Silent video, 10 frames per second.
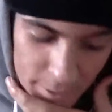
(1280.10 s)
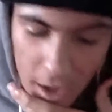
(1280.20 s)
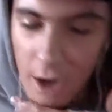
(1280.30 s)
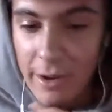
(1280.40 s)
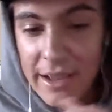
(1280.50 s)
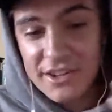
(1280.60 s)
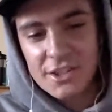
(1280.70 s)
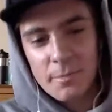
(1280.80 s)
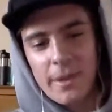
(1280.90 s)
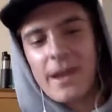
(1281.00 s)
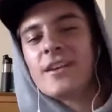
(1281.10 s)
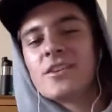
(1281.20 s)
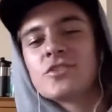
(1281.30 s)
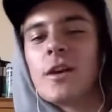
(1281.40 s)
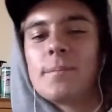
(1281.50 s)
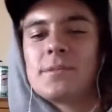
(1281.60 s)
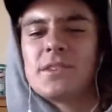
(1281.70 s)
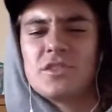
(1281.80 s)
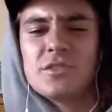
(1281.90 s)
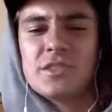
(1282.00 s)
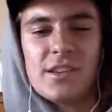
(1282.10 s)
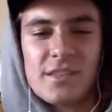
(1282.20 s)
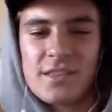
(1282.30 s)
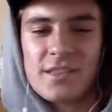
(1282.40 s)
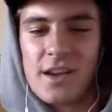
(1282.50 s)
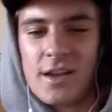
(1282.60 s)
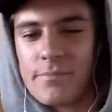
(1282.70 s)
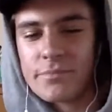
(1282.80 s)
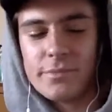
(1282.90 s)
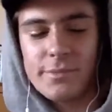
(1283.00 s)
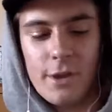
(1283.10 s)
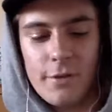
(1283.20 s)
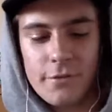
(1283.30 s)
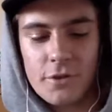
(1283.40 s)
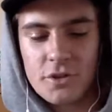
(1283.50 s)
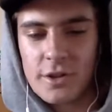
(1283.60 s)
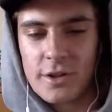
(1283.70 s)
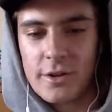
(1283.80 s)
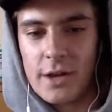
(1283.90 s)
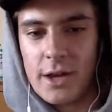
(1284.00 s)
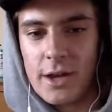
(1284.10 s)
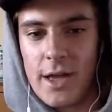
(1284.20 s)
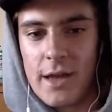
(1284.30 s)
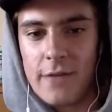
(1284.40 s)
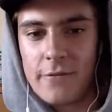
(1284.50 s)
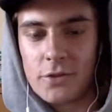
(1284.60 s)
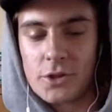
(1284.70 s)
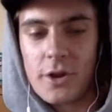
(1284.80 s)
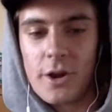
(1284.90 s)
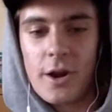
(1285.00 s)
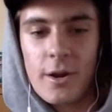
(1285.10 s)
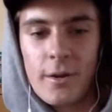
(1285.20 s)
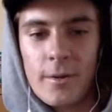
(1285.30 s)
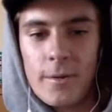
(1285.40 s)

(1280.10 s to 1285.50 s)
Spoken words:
we can. Oh, Ish Cepeda dropped. Did you see his No Future little edit for Thunder?